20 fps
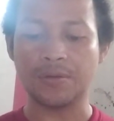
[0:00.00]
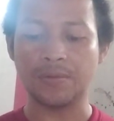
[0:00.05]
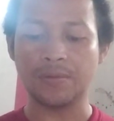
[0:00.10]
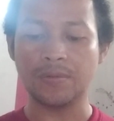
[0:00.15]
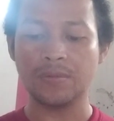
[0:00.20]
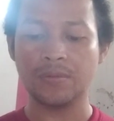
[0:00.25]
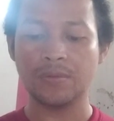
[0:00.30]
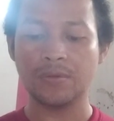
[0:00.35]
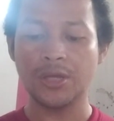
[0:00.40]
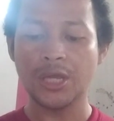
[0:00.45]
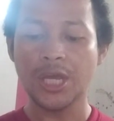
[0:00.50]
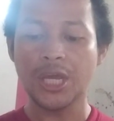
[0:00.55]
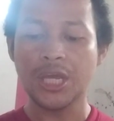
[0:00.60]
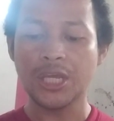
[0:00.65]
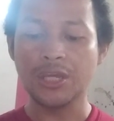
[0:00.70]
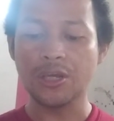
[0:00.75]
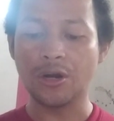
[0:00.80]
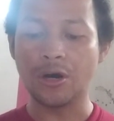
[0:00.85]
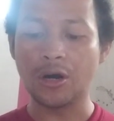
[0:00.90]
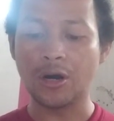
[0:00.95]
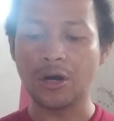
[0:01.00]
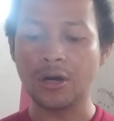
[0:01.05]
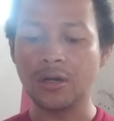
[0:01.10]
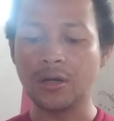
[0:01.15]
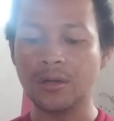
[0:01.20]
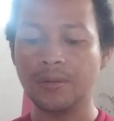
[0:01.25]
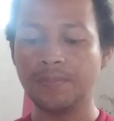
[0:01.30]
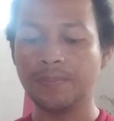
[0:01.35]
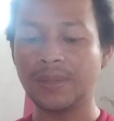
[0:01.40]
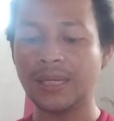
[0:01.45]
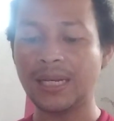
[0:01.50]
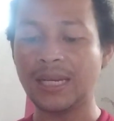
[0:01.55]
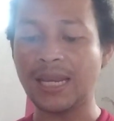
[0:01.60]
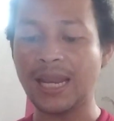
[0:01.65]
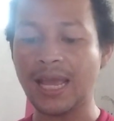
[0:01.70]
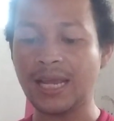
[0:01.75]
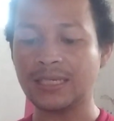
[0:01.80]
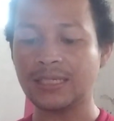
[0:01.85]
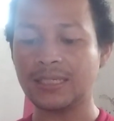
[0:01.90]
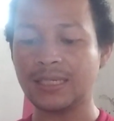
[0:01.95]
you'll be less
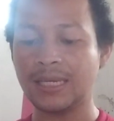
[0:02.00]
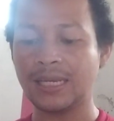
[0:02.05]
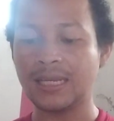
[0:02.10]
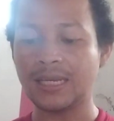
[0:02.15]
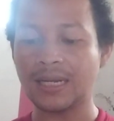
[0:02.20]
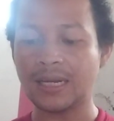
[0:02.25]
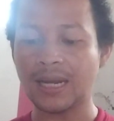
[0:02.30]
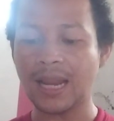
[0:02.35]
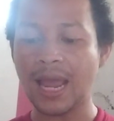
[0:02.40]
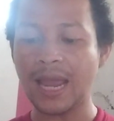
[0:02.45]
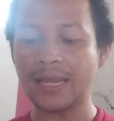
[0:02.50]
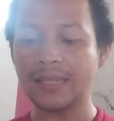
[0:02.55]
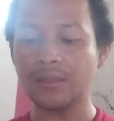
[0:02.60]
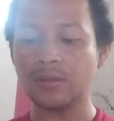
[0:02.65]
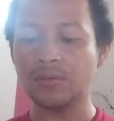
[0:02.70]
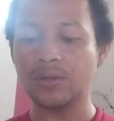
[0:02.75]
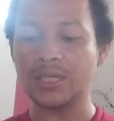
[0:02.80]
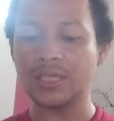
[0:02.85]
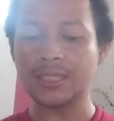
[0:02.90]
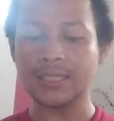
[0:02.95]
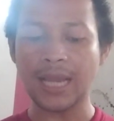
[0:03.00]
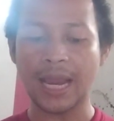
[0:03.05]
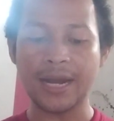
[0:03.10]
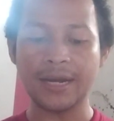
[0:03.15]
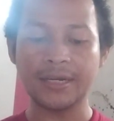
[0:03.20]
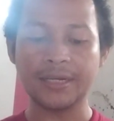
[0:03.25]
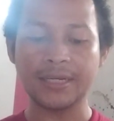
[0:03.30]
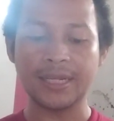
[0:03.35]
inclined to desire things